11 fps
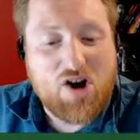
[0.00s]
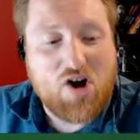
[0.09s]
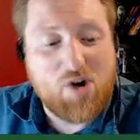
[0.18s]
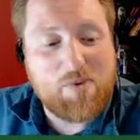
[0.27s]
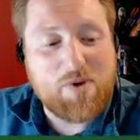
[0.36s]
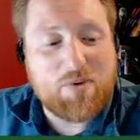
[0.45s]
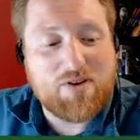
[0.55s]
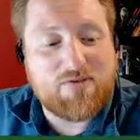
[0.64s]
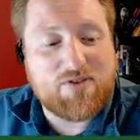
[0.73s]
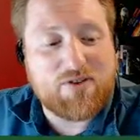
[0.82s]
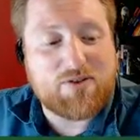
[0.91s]
Open one
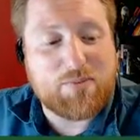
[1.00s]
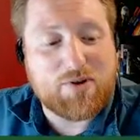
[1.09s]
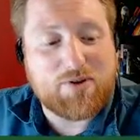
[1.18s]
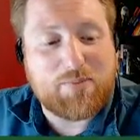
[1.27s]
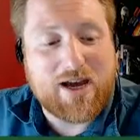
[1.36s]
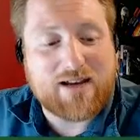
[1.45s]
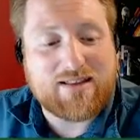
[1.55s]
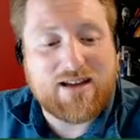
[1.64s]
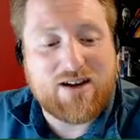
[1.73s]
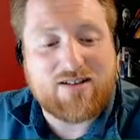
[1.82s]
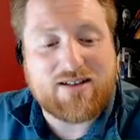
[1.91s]
of those books back
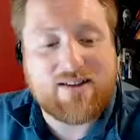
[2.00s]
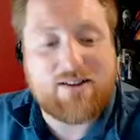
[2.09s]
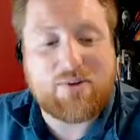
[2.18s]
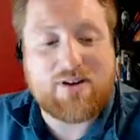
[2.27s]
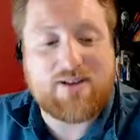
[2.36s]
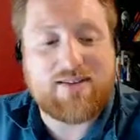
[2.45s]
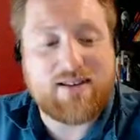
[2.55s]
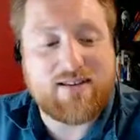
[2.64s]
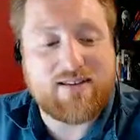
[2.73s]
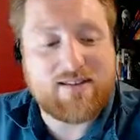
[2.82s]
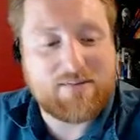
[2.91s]
there and tell us what it
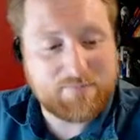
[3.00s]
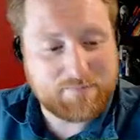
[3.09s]
says.